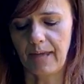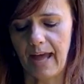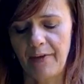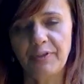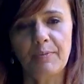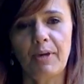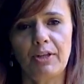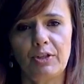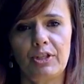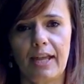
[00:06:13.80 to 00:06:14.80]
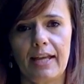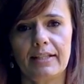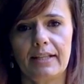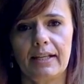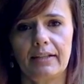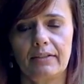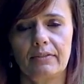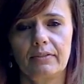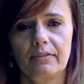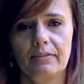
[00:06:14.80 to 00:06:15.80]
have some understanding.
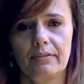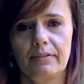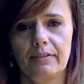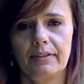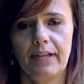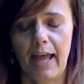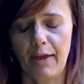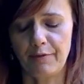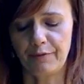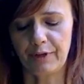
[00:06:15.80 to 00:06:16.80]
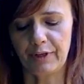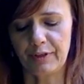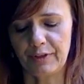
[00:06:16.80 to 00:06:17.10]
And for